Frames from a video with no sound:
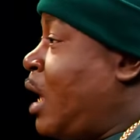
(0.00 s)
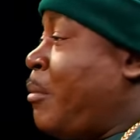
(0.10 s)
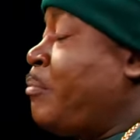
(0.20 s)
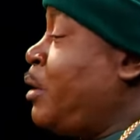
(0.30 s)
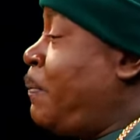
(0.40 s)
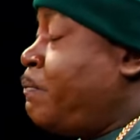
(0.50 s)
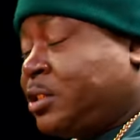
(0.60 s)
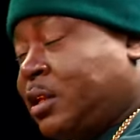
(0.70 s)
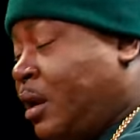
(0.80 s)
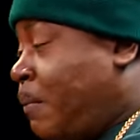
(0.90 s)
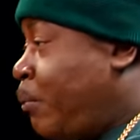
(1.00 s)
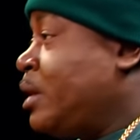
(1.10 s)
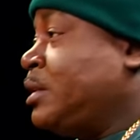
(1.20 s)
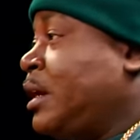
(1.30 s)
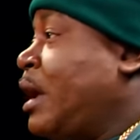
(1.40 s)
I'm gonna be study
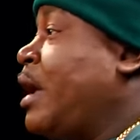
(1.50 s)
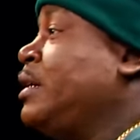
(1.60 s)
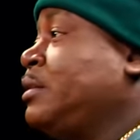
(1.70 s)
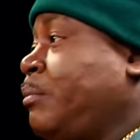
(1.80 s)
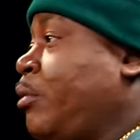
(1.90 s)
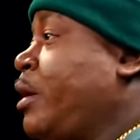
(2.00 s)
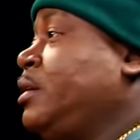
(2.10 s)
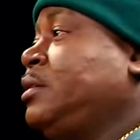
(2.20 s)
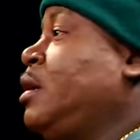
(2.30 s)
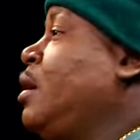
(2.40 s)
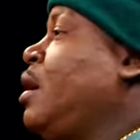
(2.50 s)
pressing gas and brakes.